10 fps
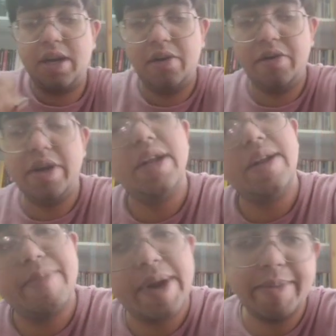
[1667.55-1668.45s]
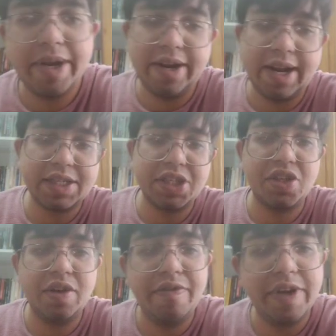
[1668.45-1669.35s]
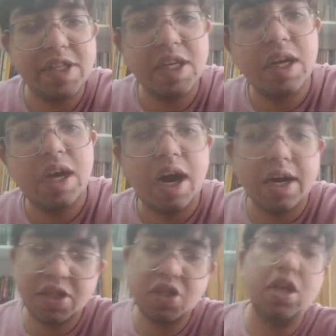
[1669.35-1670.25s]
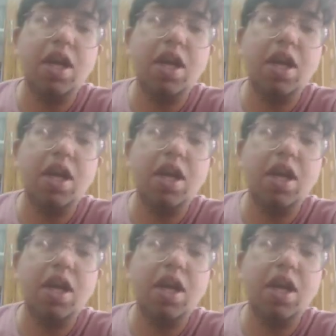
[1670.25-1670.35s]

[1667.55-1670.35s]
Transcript: unit in the primary relaxation phase. Understood?